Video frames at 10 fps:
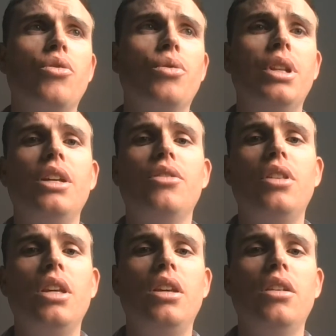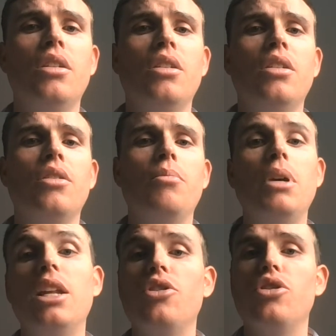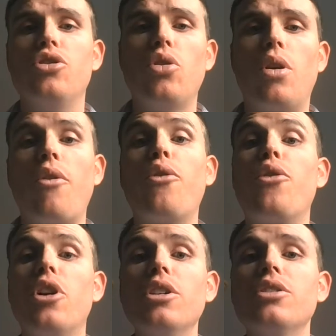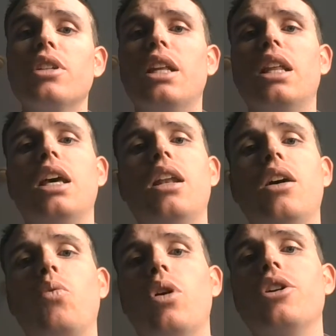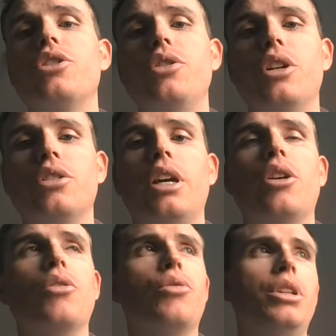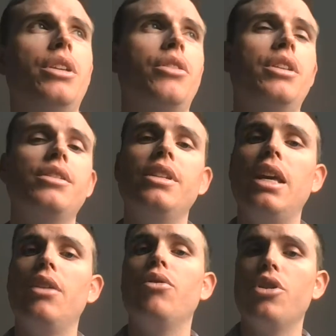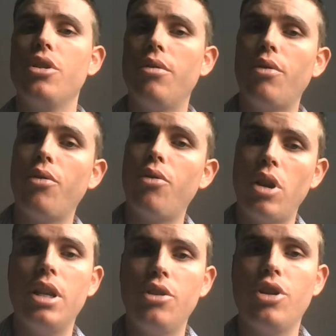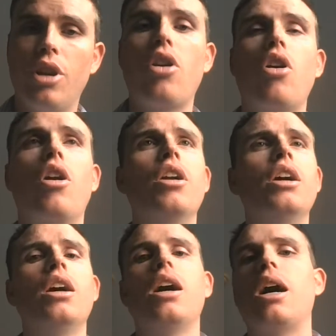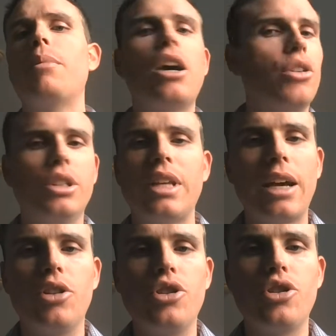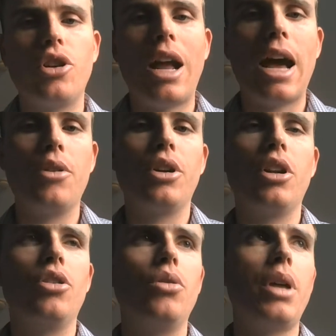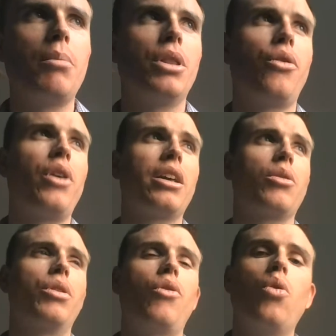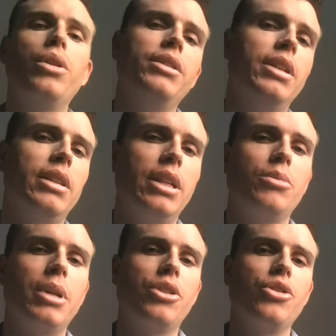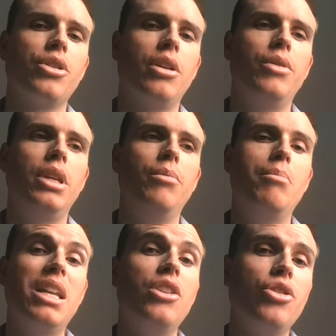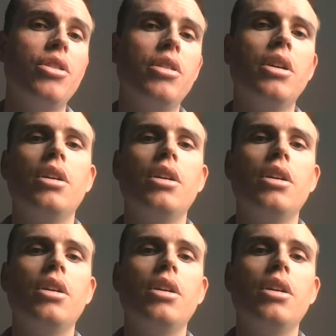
release the mid-engine Zora first, and then 1 or 2 years later, release the C8 version of the front engine car. I'm not exactly sure how they're going to do that, but the fact that we've only seen leaked pictures of the mid-engine